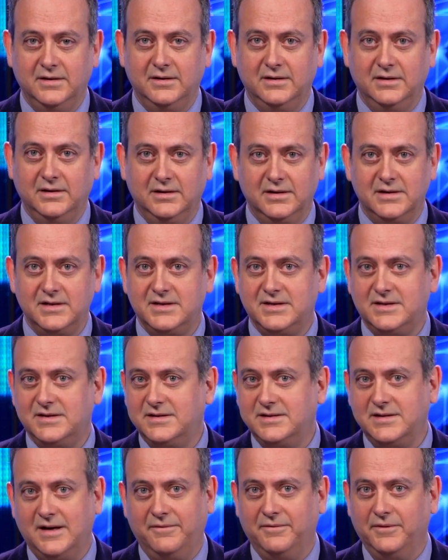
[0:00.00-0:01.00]
It'll just
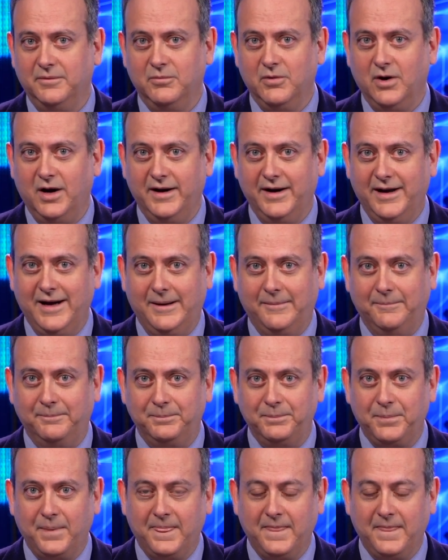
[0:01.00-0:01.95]
stuff them right up.